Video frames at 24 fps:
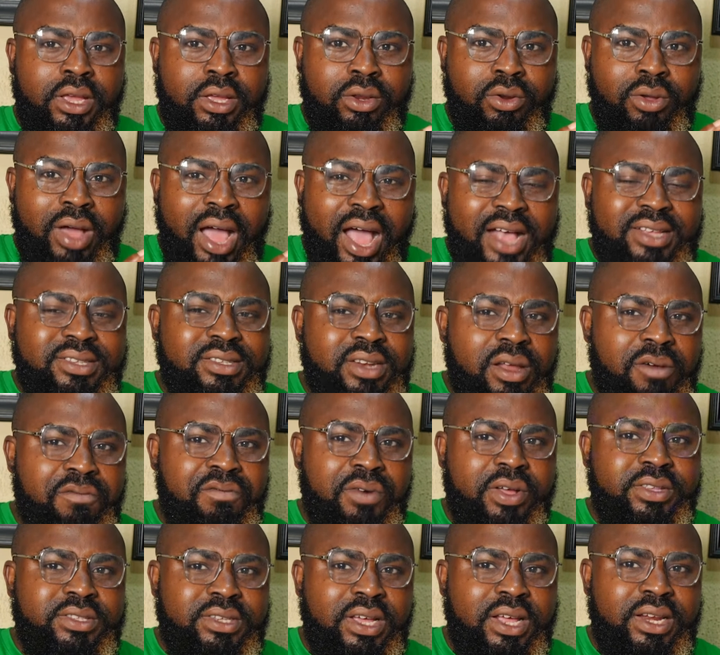you know, Arsenal
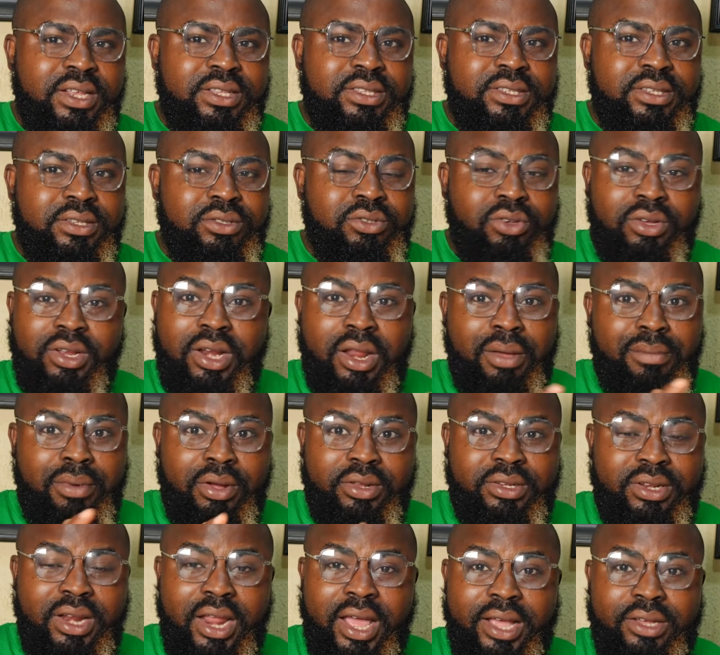fraternity, talking
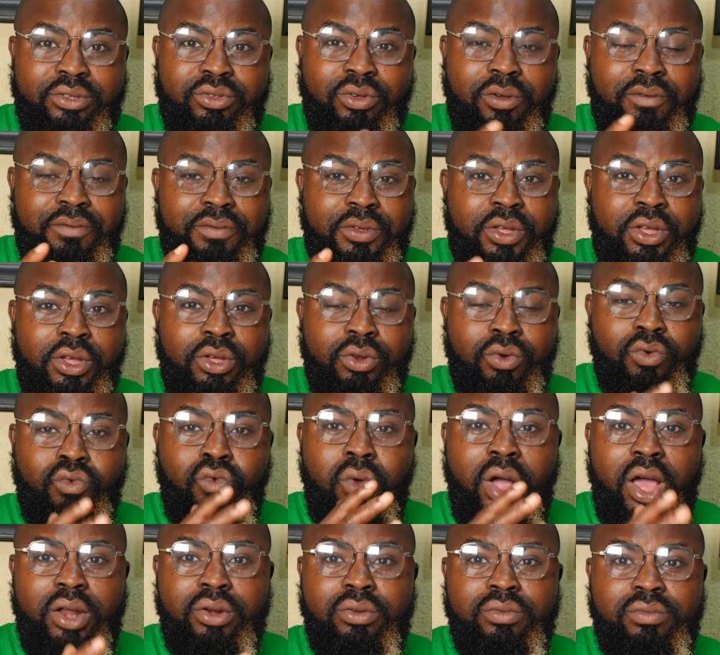about the likes of, you know,
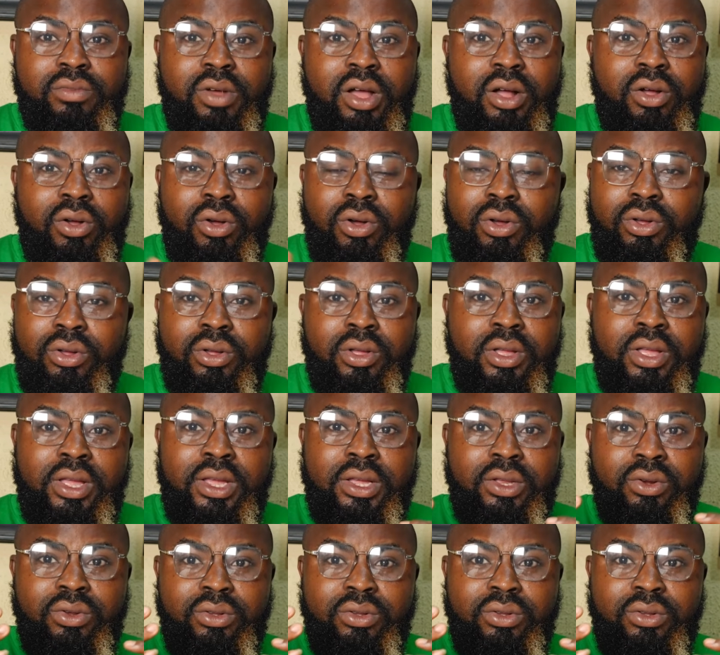Kwanu Mbako,